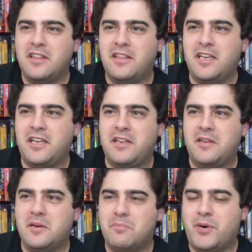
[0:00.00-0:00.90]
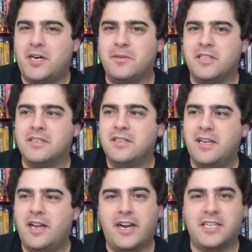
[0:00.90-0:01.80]
the bubble,
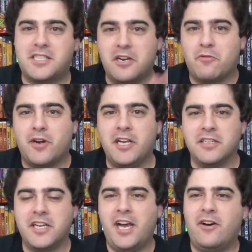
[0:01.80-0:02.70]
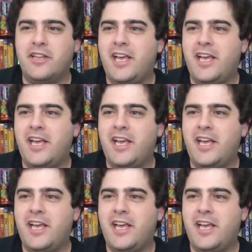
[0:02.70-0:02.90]
and I guess they're real now.